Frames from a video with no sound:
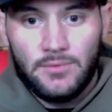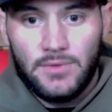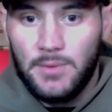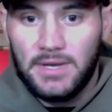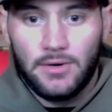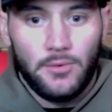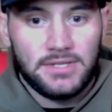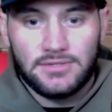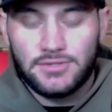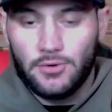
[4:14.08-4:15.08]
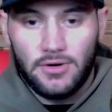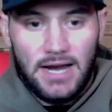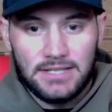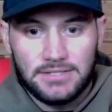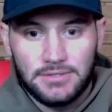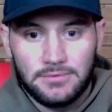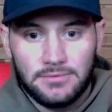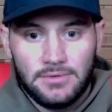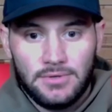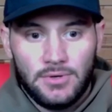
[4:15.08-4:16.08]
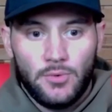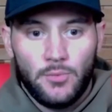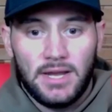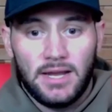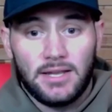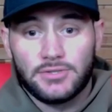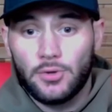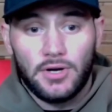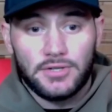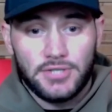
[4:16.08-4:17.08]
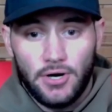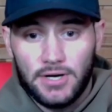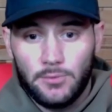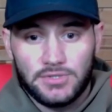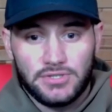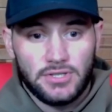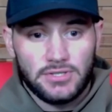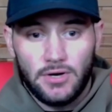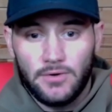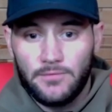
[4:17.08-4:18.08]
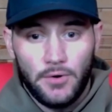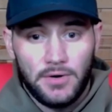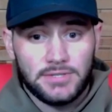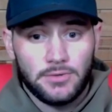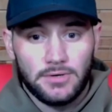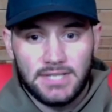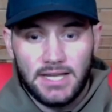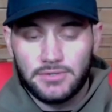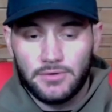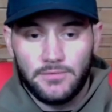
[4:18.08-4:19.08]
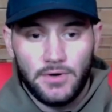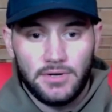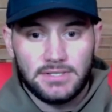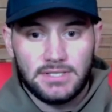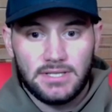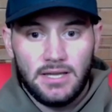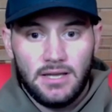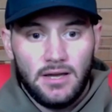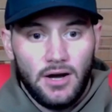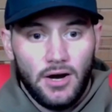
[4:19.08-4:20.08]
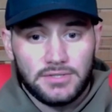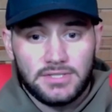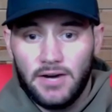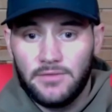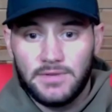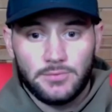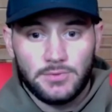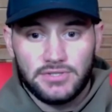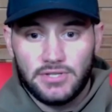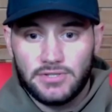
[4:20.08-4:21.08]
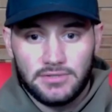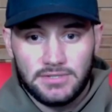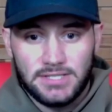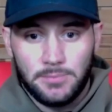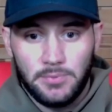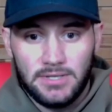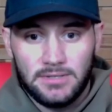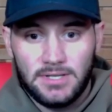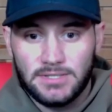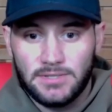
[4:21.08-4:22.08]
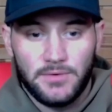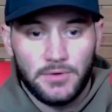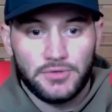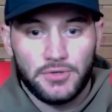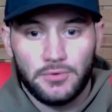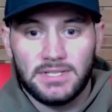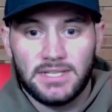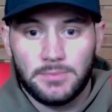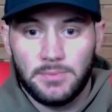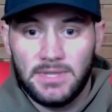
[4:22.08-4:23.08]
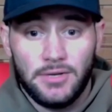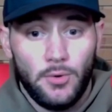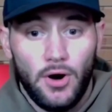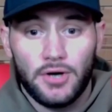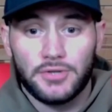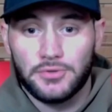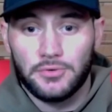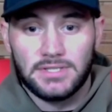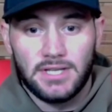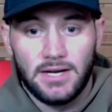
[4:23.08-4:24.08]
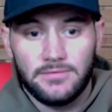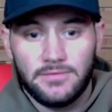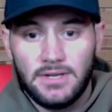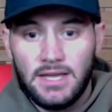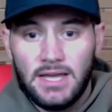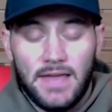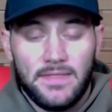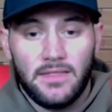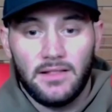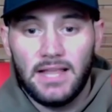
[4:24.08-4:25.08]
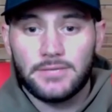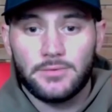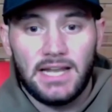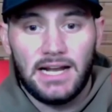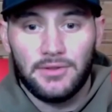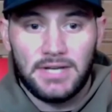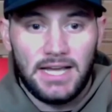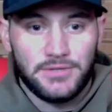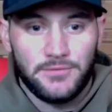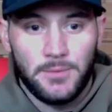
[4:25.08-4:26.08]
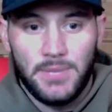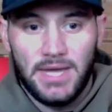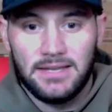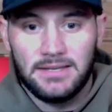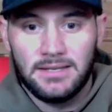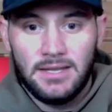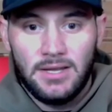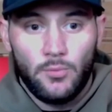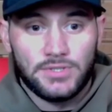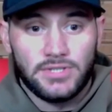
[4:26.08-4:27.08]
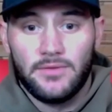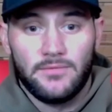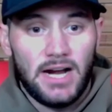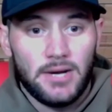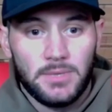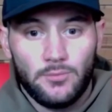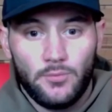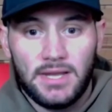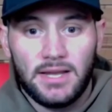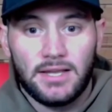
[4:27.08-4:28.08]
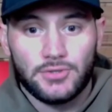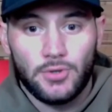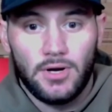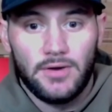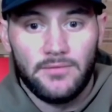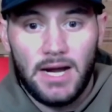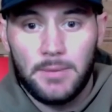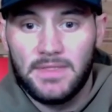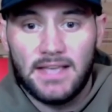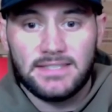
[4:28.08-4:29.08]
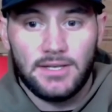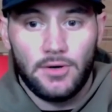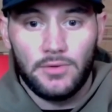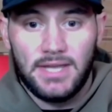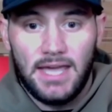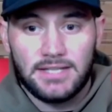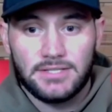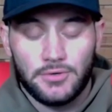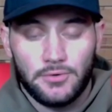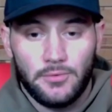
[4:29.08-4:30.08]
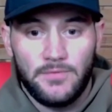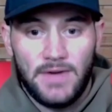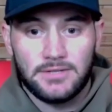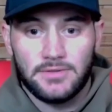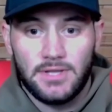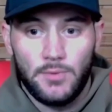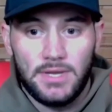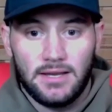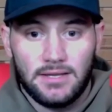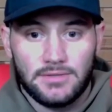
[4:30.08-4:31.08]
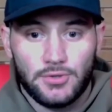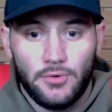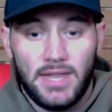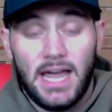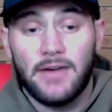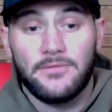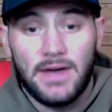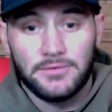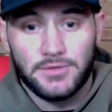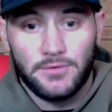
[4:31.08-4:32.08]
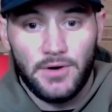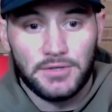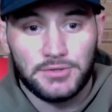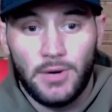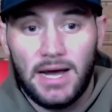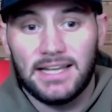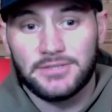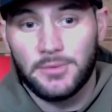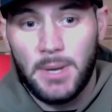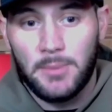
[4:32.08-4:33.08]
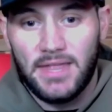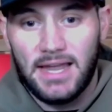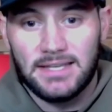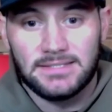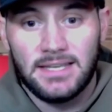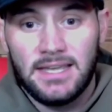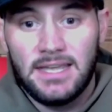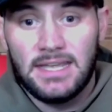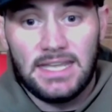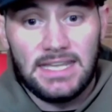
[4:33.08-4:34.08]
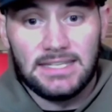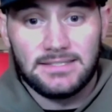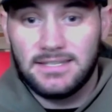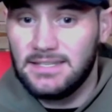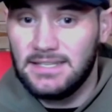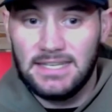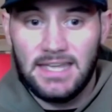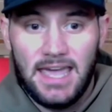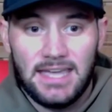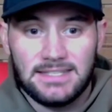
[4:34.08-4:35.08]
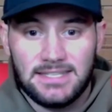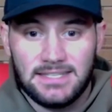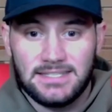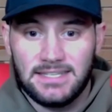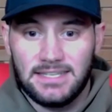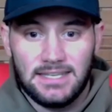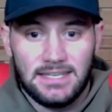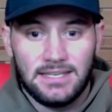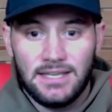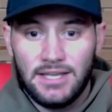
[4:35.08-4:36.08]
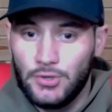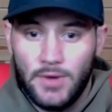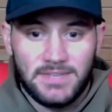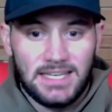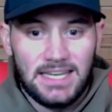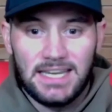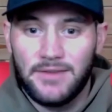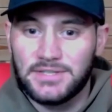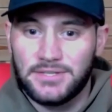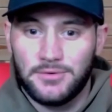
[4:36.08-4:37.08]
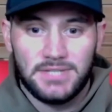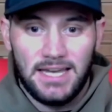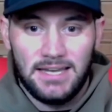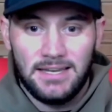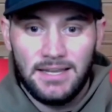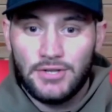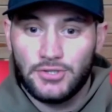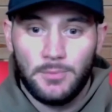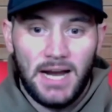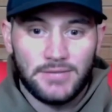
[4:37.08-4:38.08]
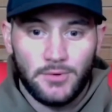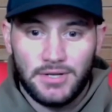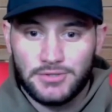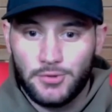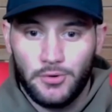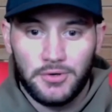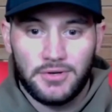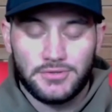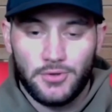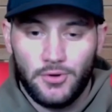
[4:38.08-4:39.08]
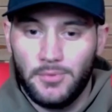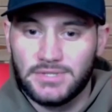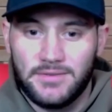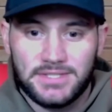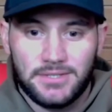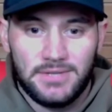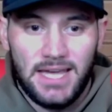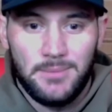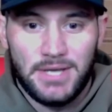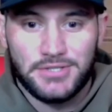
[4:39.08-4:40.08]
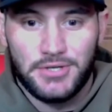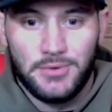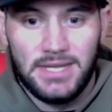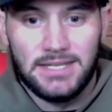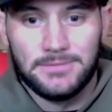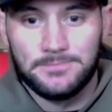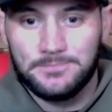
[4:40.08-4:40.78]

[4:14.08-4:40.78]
Then we can always control our attitude. We can control our target, which is just our focus or intentional focus. Our toughness, which is just our discipline. Because if you're truly disciplined, then you are truly tough. And then the last one that I learned actually from Ben was our environment. We can control our environment. That's the only external factor that we can control that I've found so far. So I like to remember that as EATTE, EATTE. You have to eat every single day. So you might as well control your controllables every single day and make sure you eat.